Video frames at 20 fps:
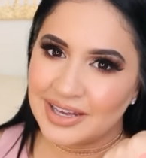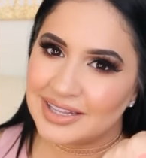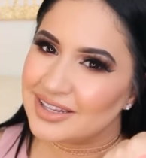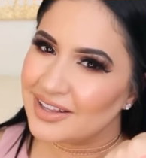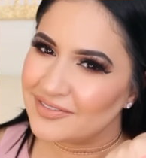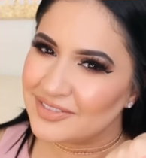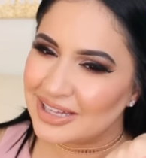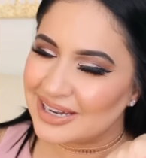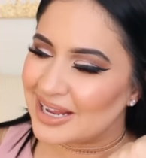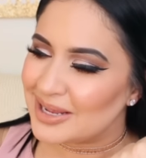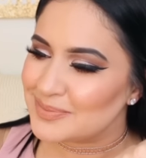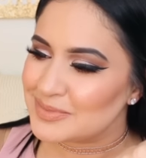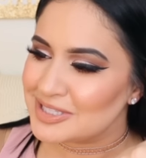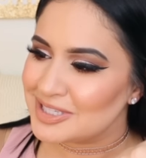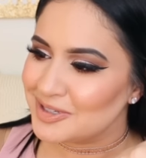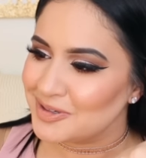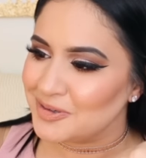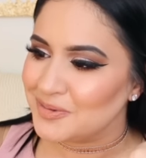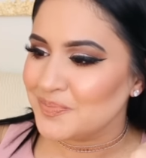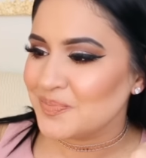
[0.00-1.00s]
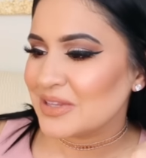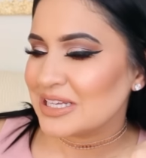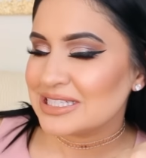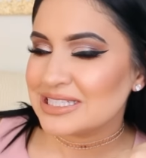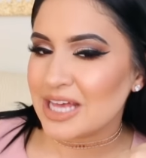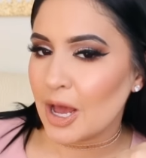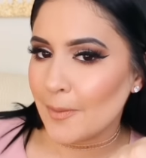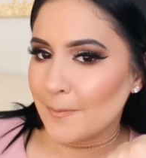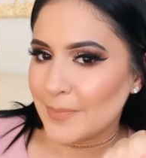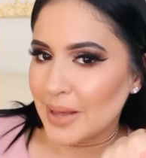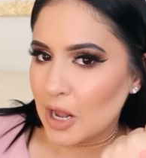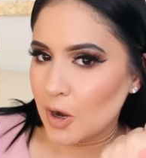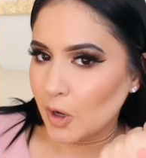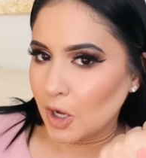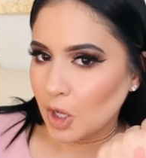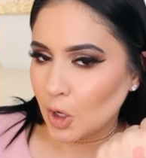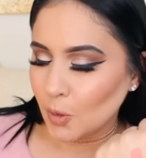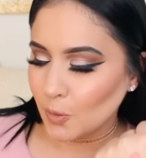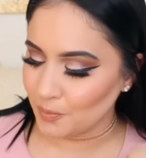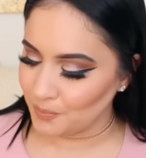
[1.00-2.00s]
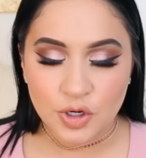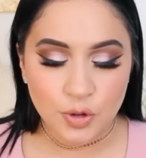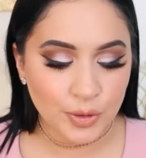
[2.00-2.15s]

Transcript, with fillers: I love the name too, Sao Paulo.